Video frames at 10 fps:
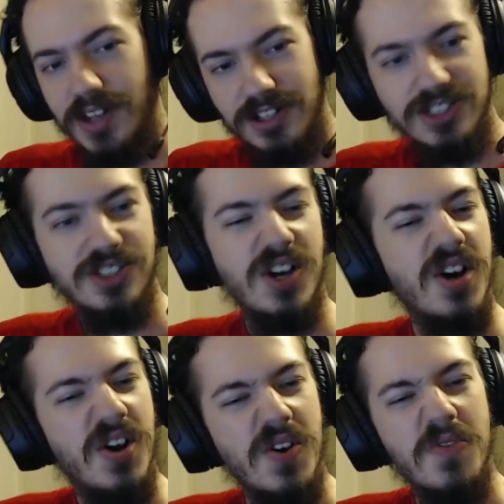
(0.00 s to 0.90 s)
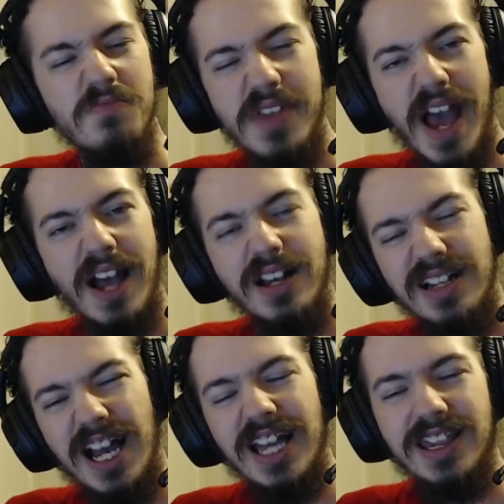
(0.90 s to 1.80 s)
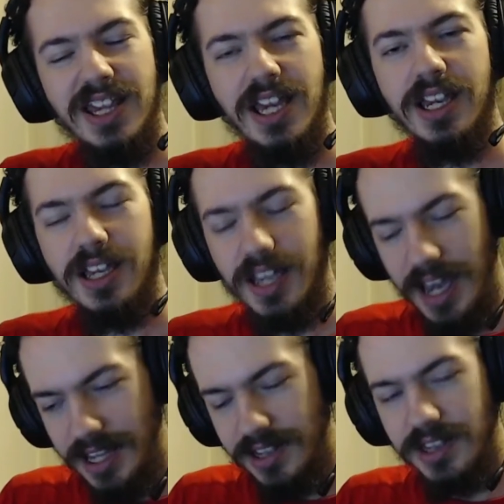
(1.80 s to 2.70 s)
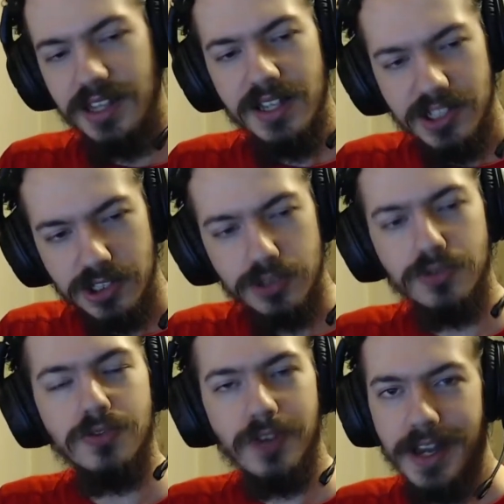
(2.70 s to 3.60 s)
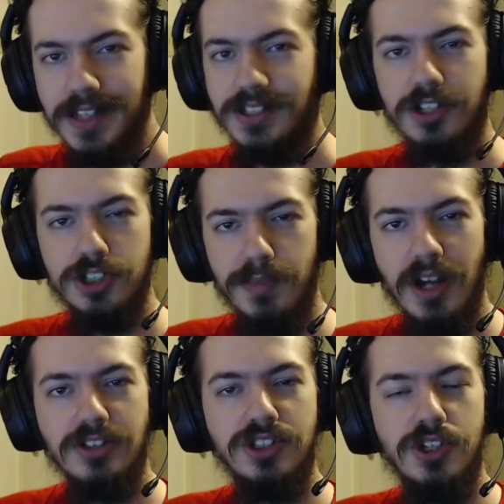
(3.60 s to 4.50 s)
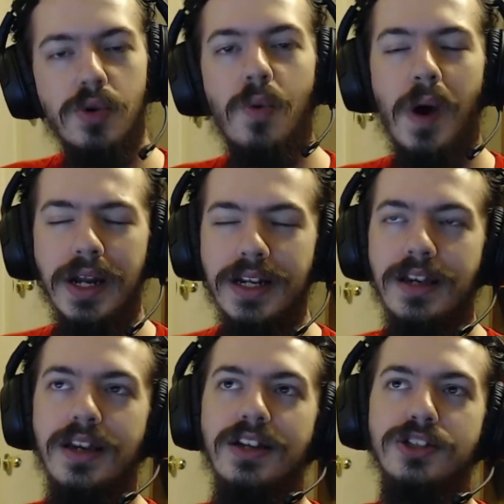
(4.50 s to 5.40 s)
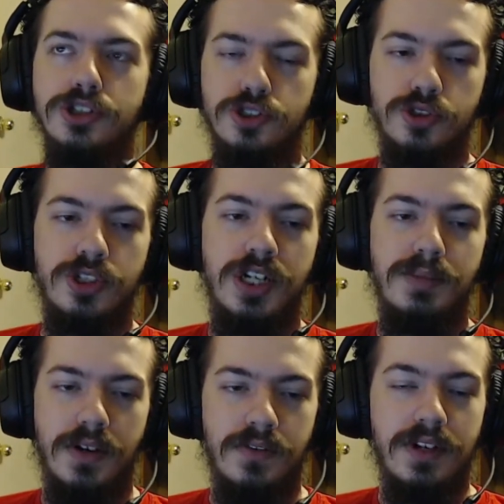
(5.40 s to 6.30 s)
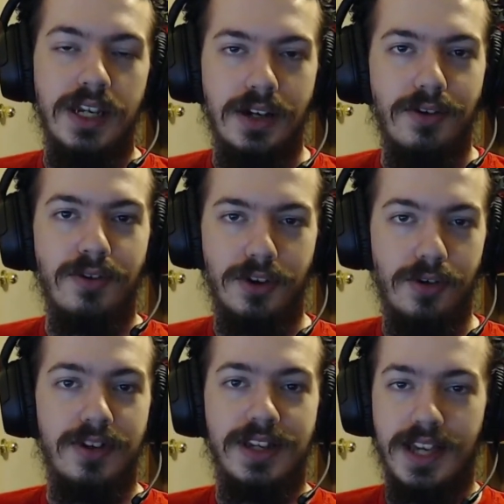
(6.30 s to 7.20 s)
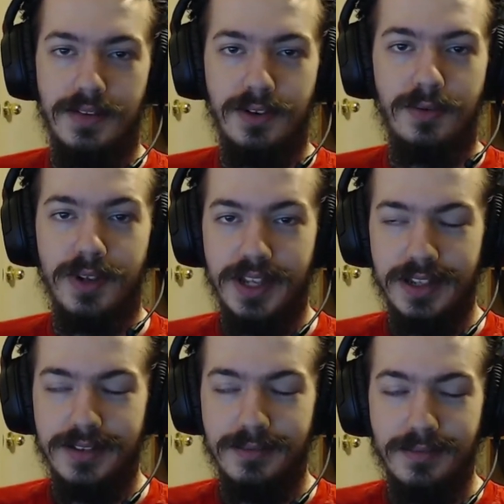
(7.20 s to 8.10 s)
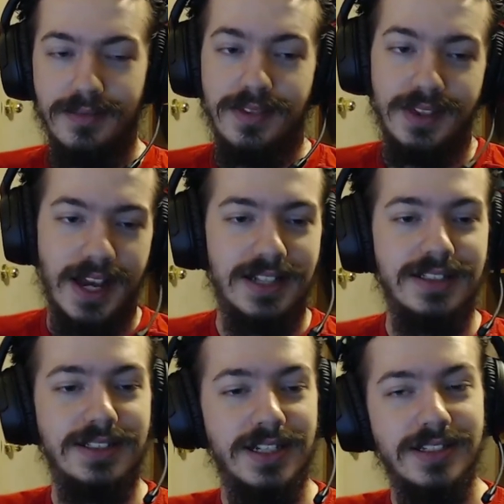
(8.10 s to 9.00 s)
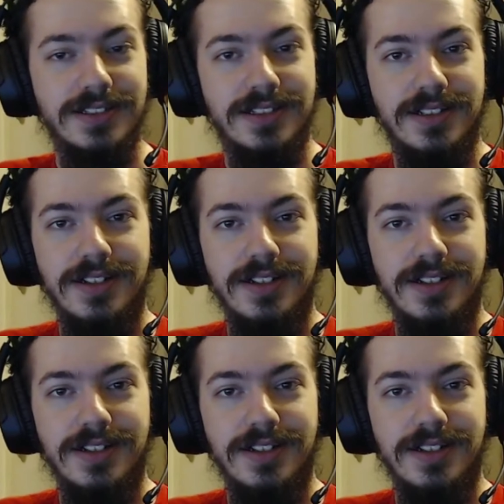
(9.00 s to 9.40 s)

So yeah, I think at this rate, I should be able to do one stream of Ni no Kuni every week. And that's it.